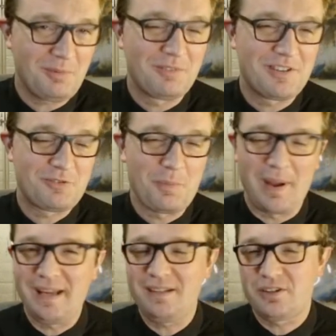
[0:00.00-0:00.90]
of his
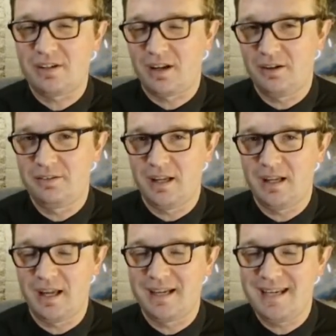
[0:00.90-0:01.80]
remains,
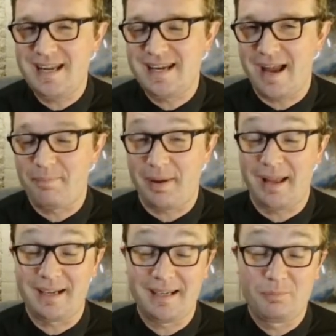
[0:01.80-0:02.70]
including a kneecap
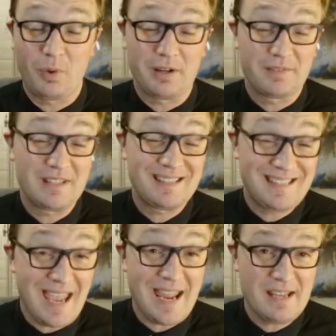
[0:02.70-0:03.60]
and one of his
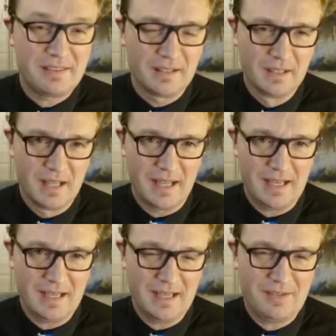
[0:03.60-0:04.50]
teeth,
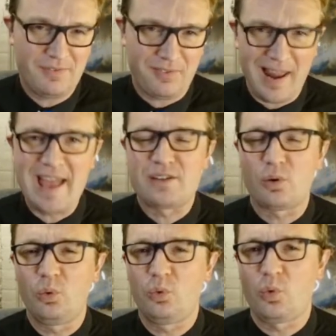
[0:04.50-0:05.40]
he fled
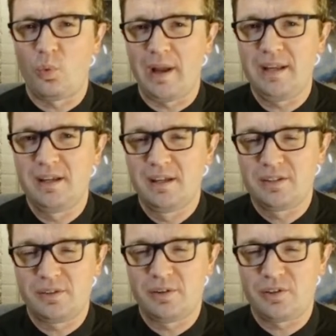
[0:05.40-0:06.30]
all the way
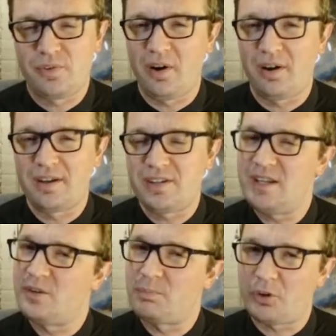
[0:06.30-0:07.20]
to as far as
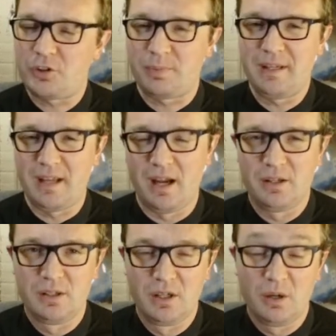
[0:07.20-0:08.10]
he could possibly
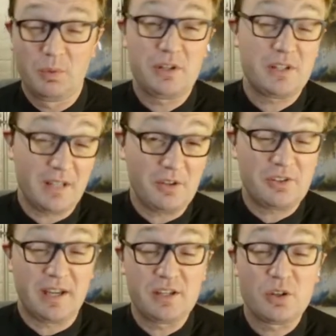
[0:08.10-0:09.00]
go, which in
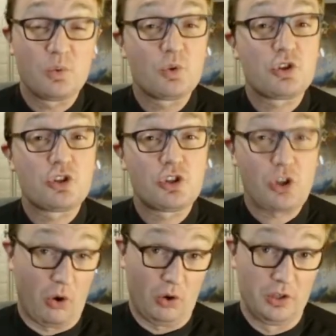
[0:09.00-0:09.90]
those days was
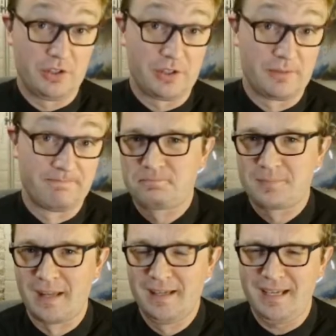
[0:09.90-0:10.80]
Scotland.
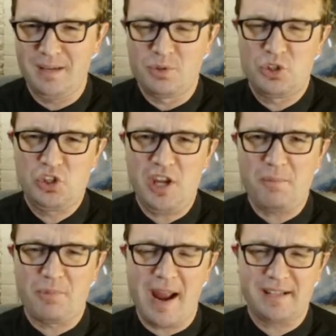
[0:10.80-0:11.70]
He was
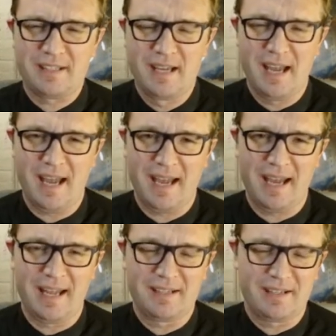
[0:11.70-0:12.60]
shipwrecked
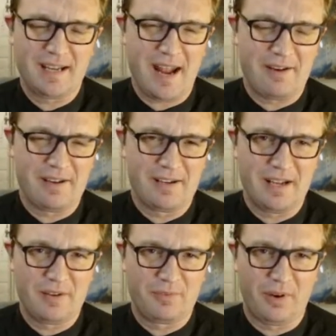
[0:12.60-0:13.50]
and in an area
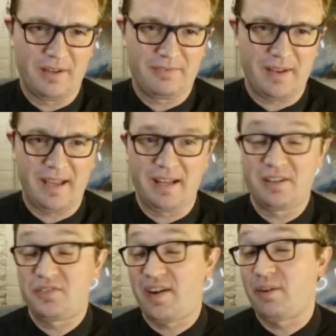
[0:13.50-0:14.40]
near Fife
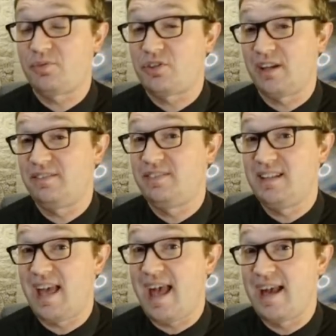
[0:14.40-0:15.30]
and found
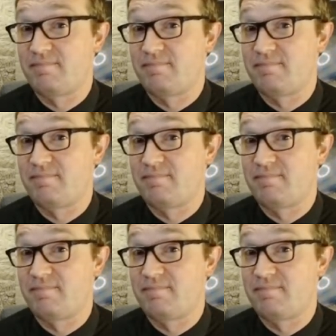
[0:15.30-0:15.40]
safety there.